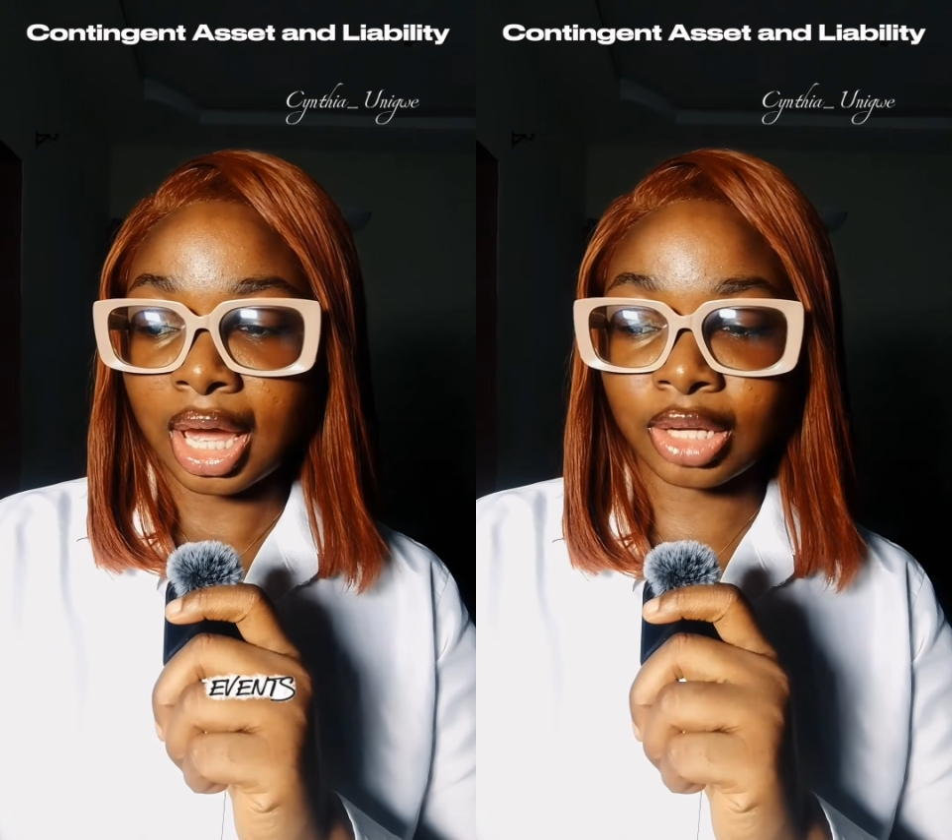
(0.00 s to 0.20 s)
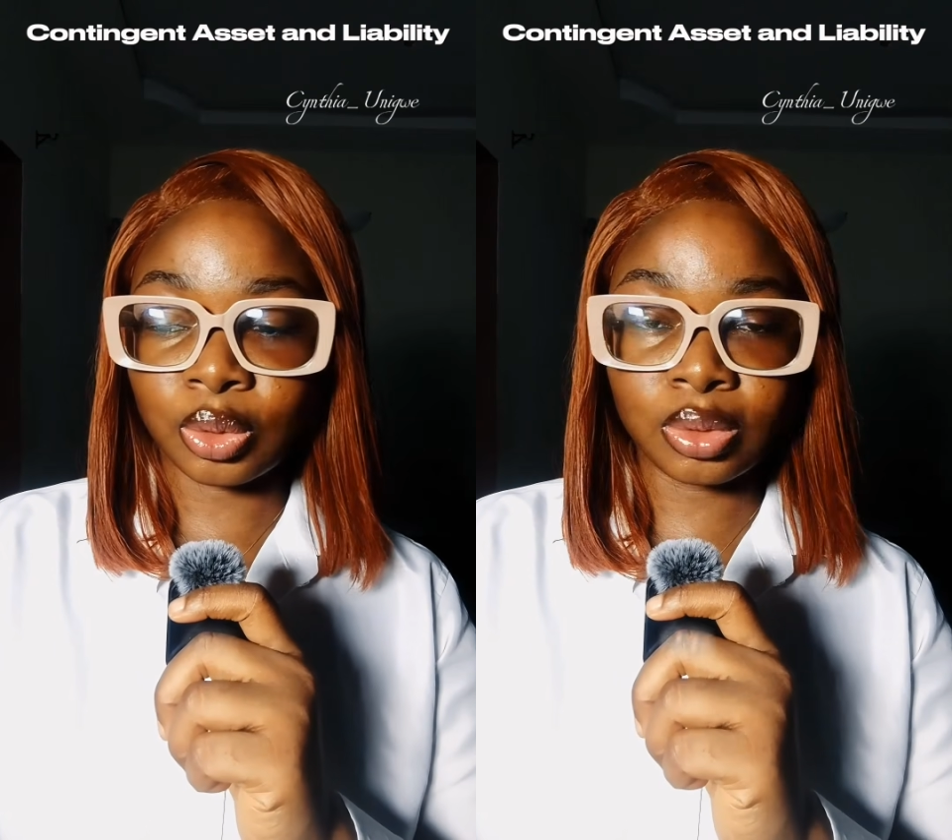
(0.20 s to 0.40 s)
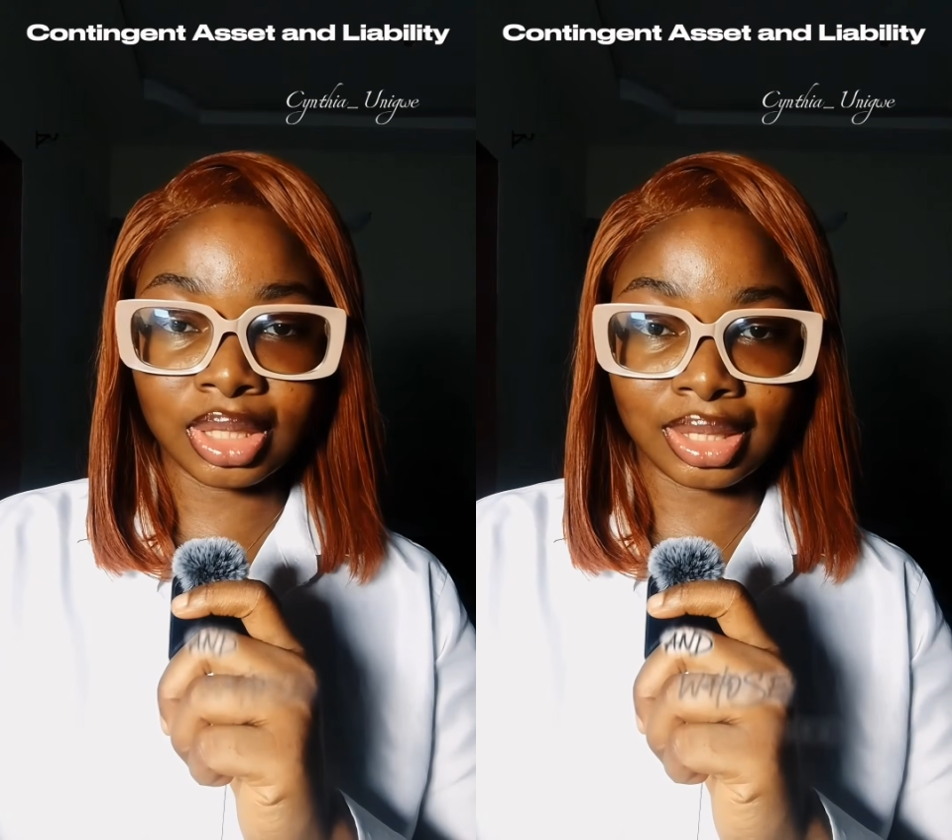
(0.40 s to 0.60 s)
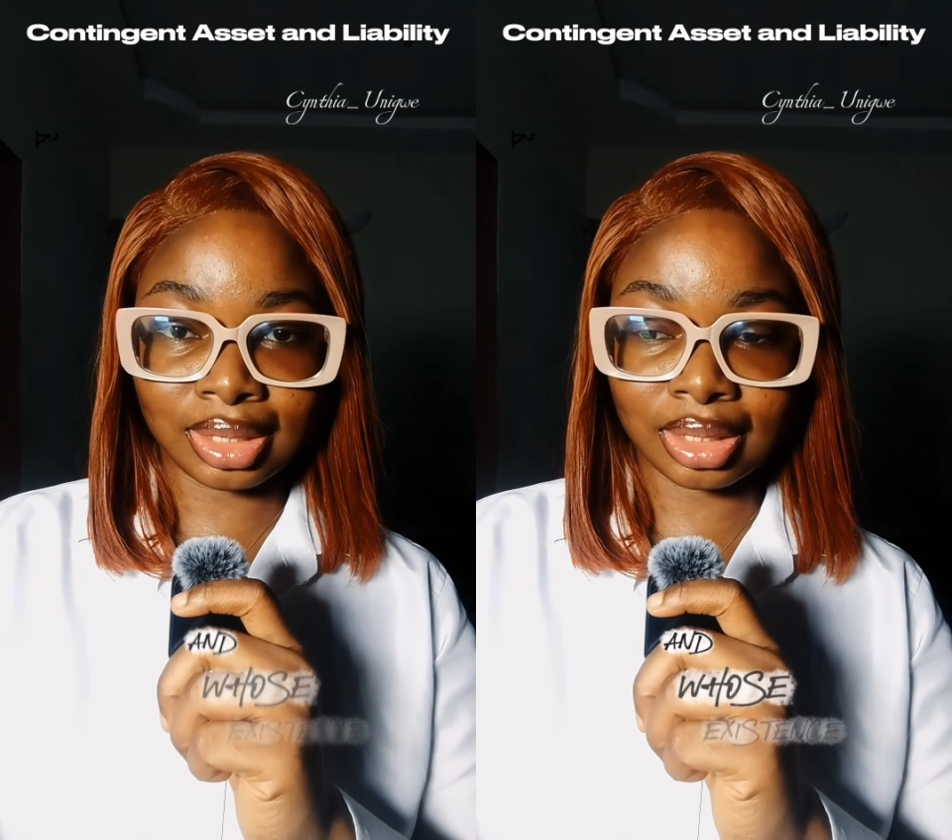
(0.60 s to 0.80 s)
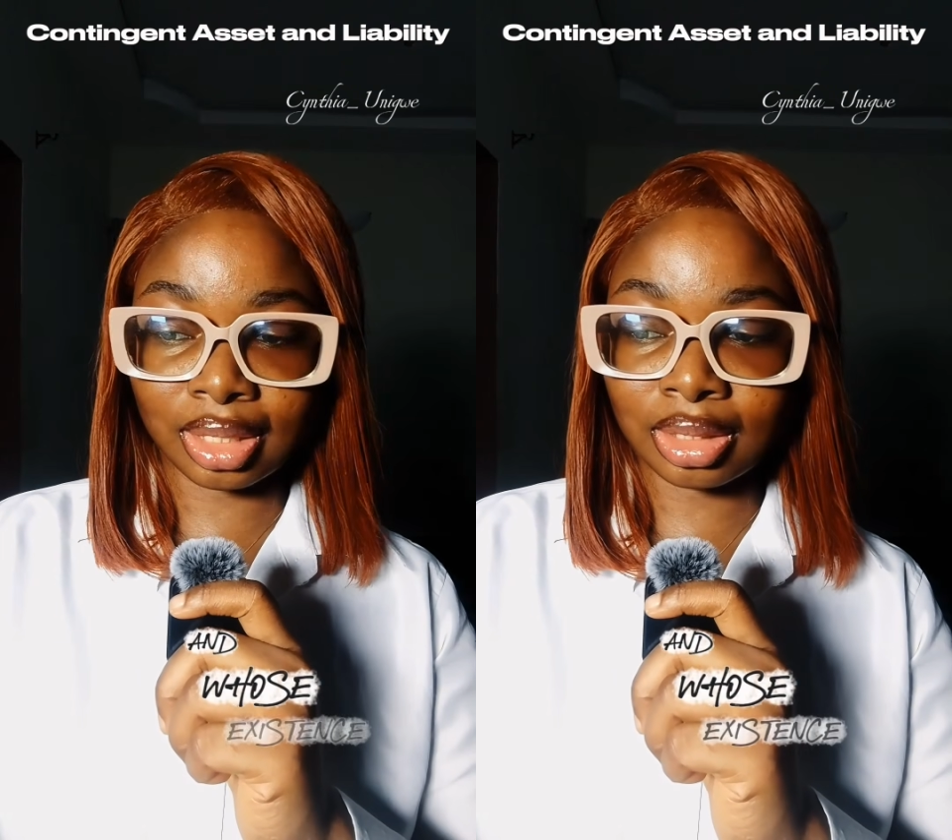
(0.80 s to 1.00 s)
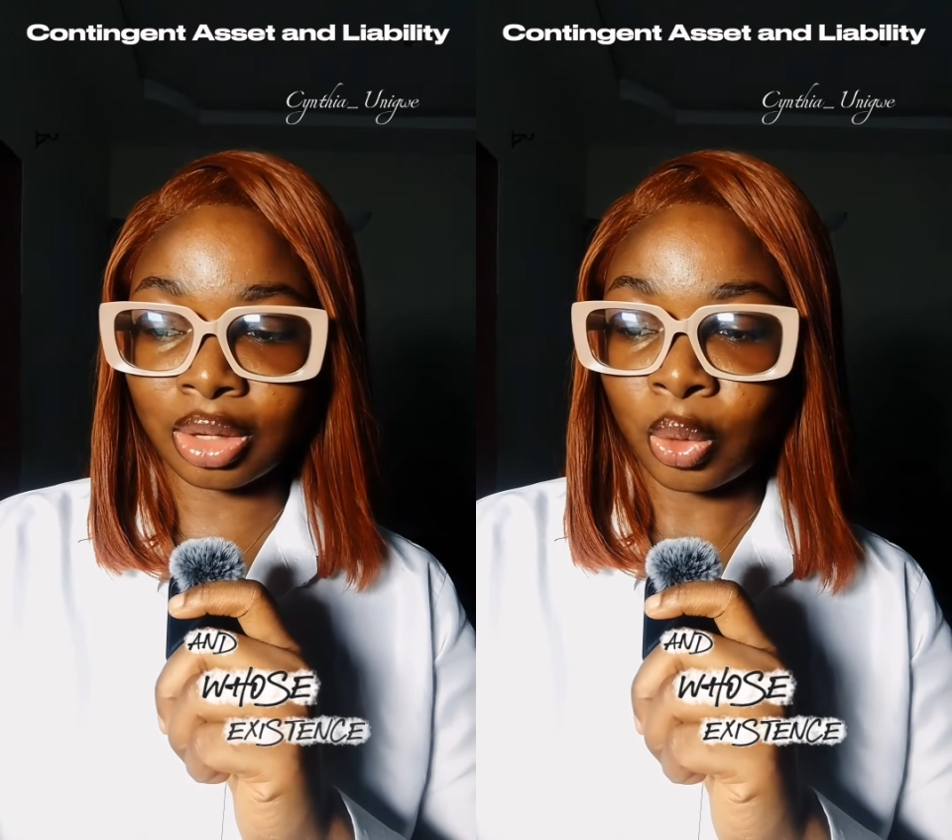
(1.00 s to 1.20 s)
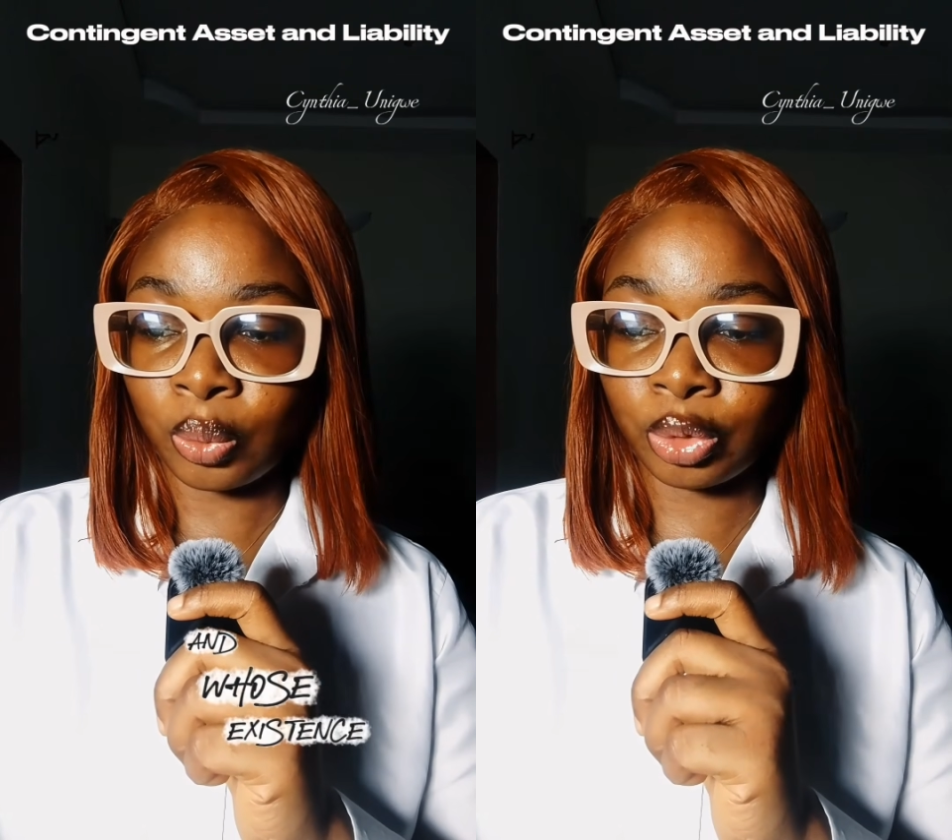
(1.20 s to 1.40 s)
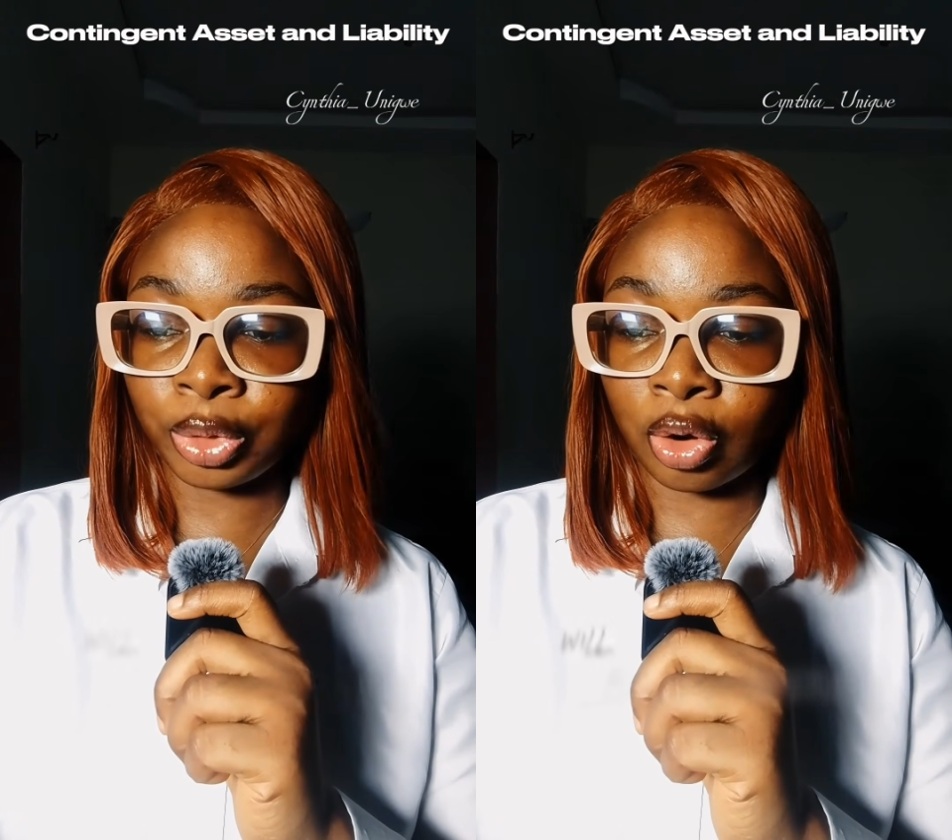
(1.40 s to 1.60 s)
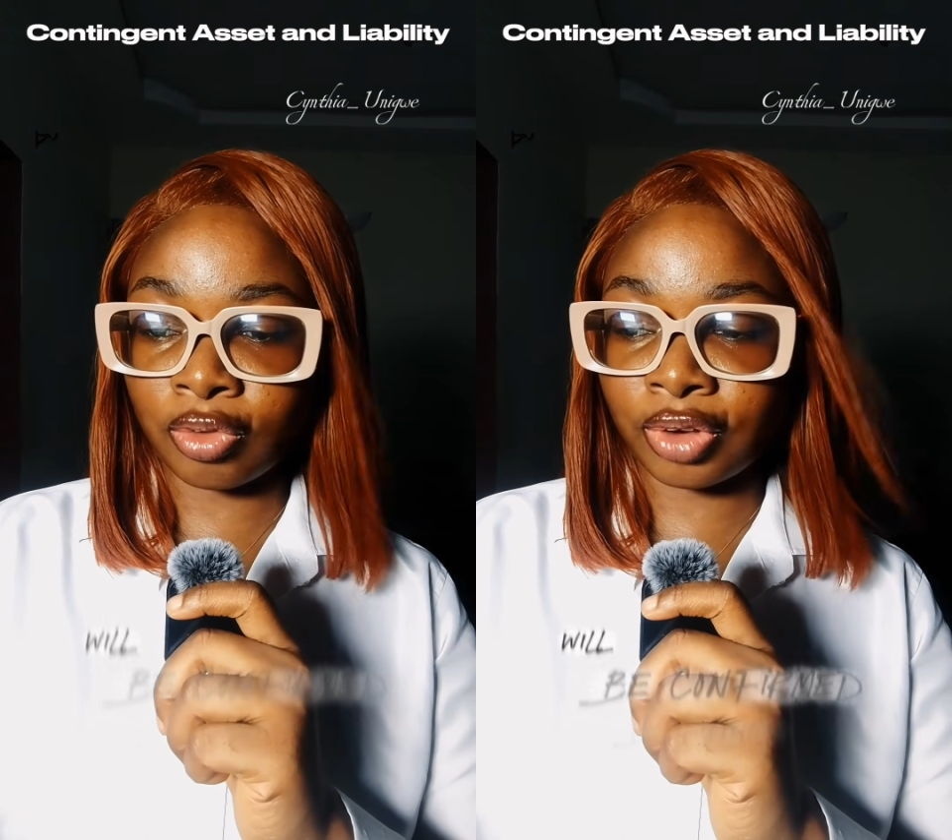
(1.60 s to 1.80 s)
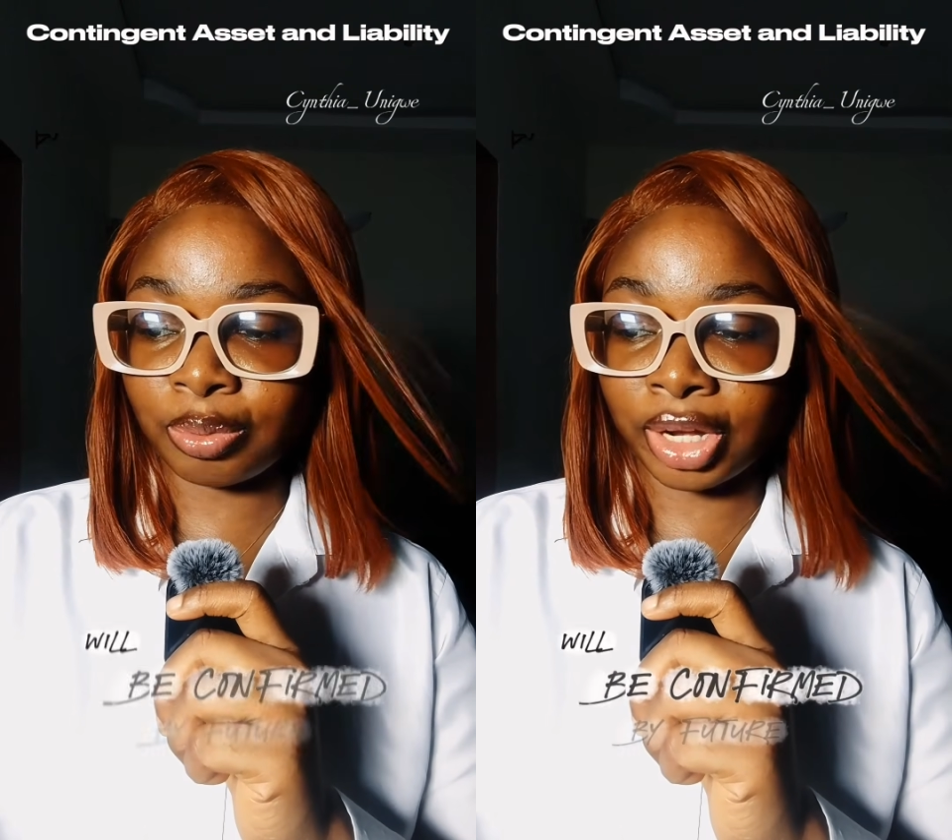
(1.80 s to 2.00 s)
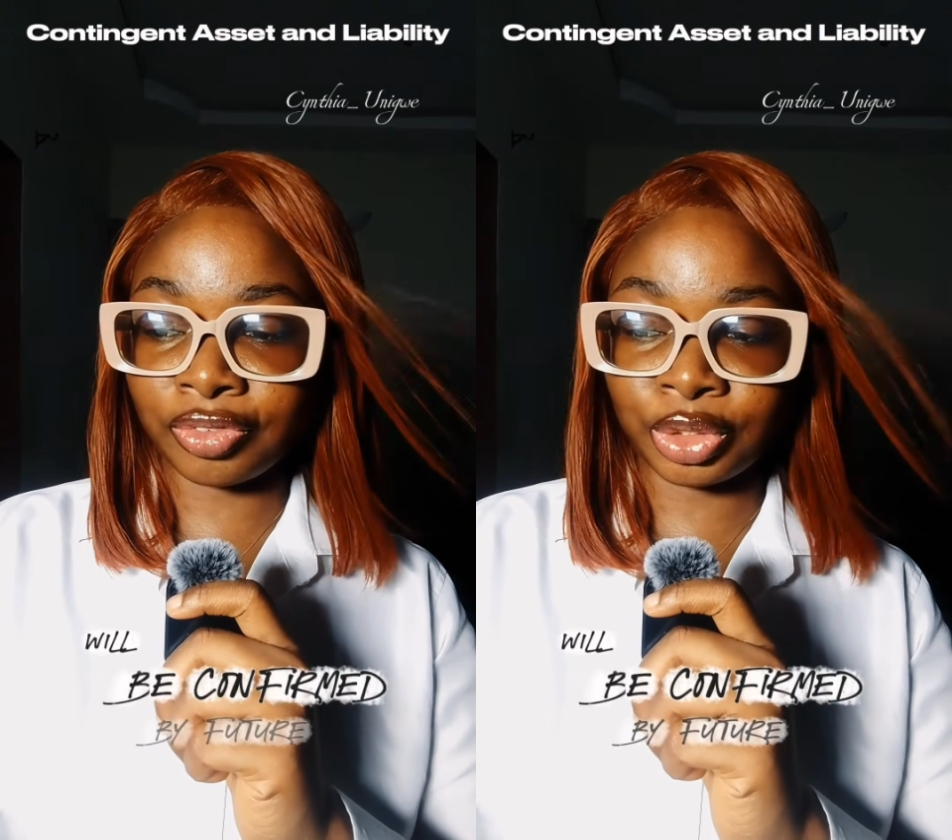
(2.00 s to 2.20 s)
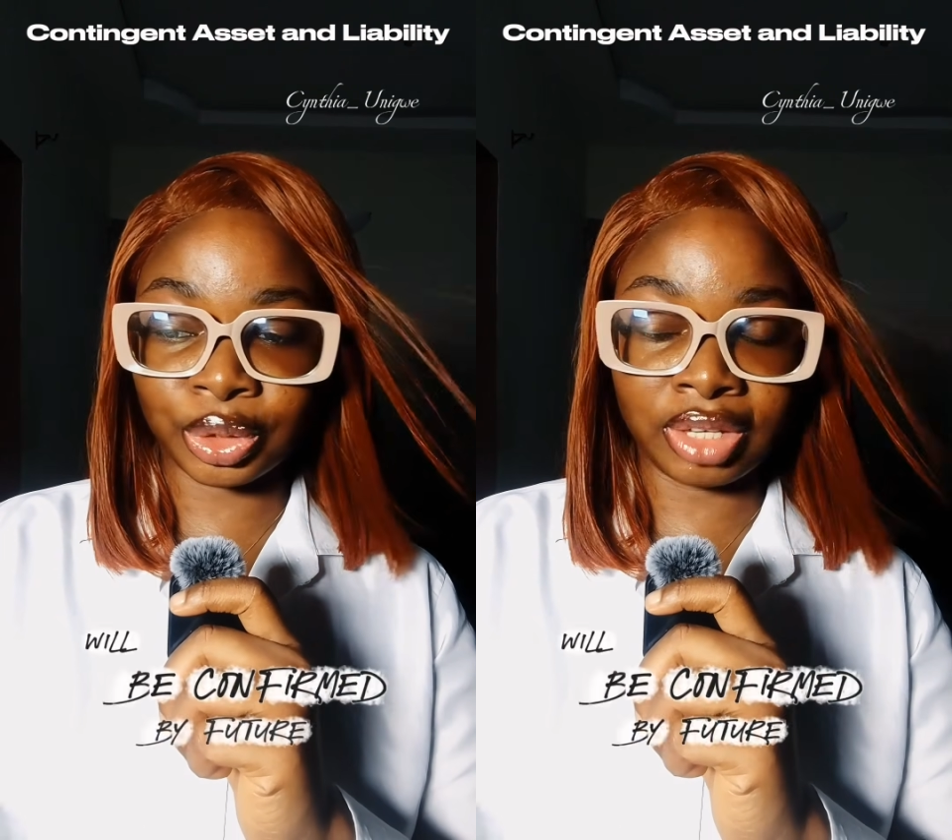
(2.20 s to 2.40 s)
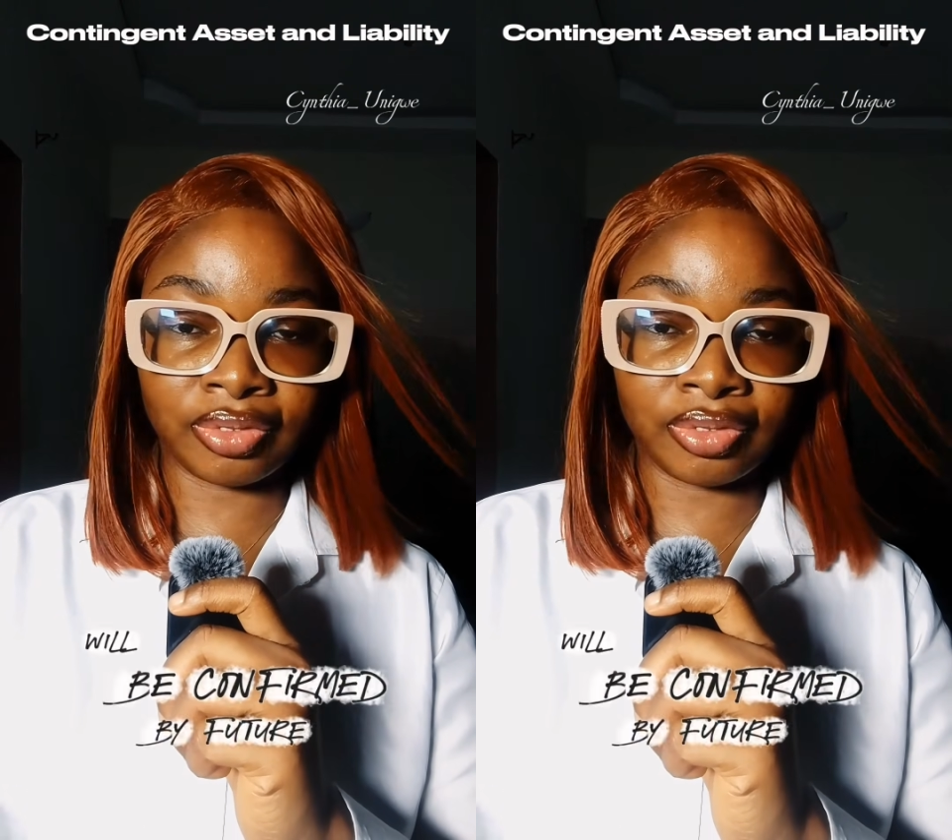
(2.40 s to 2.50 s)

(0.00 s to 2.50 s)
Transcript: and whose existence will be confirmed by future